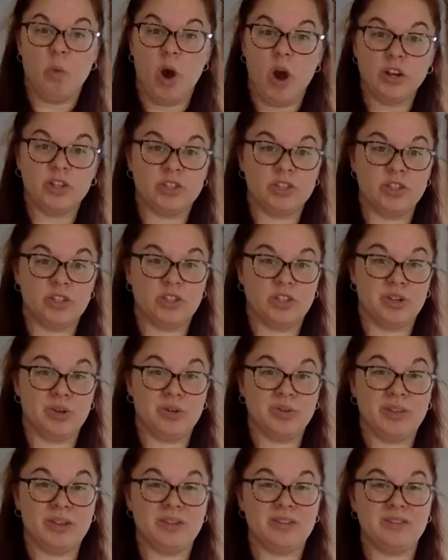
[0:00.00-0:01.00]
watch the show
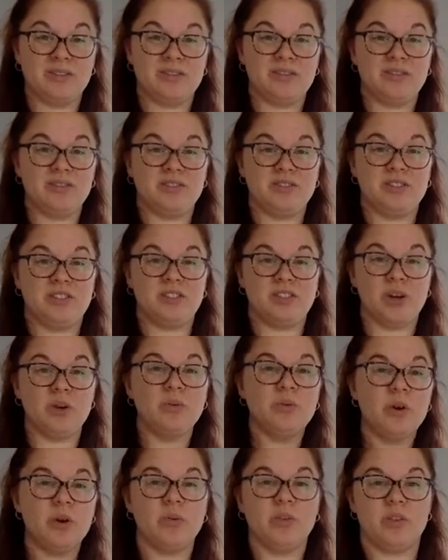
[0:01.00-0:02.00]
that
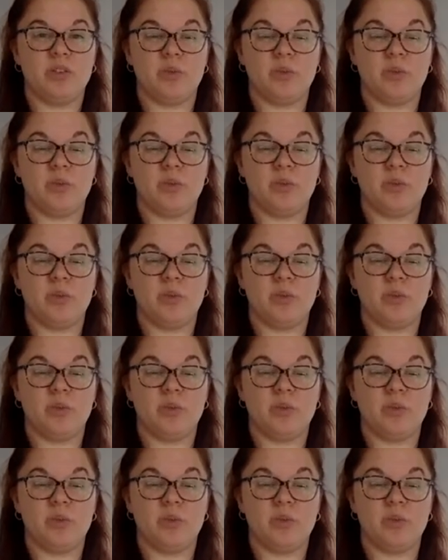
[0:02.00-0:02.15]
don't go to the